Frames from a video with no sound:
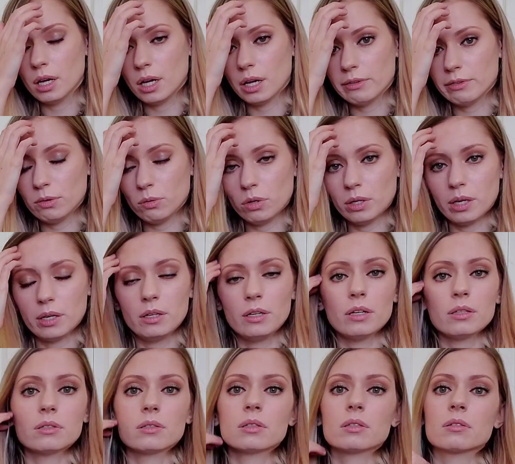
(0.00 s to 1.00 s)
If you want any
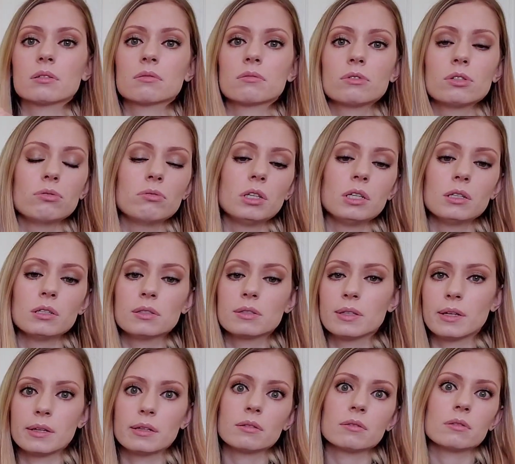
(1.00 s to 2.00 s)
other tunings,
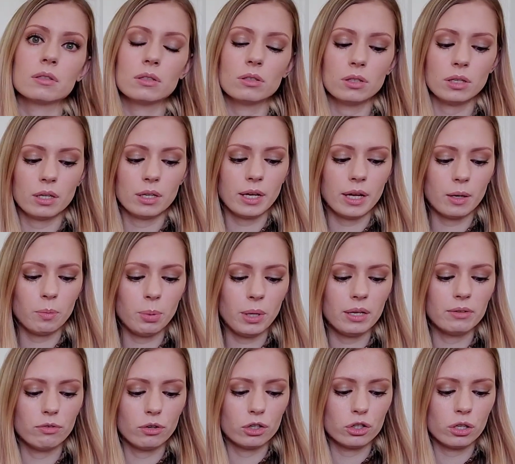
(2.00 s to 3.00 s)
then you can get a
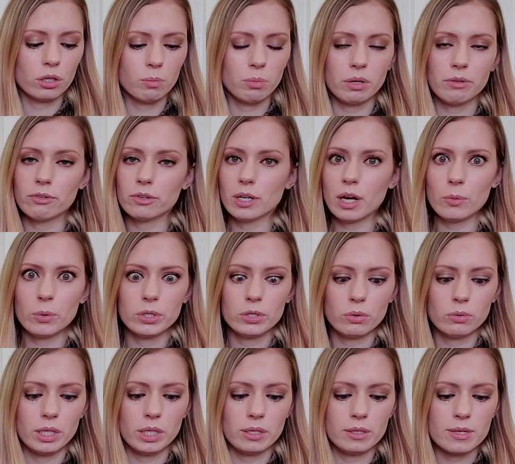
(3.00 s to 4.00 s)
paid version, but for now we
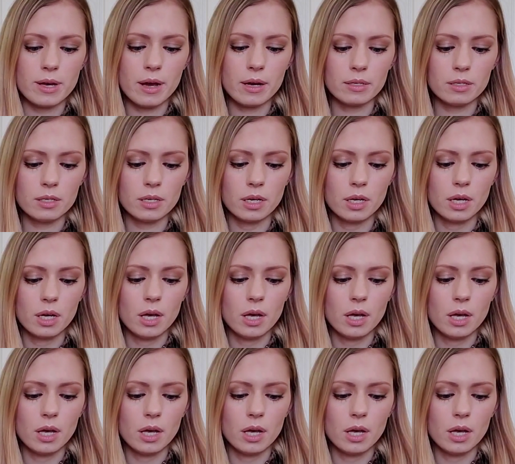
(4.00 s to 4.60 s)
don't need that.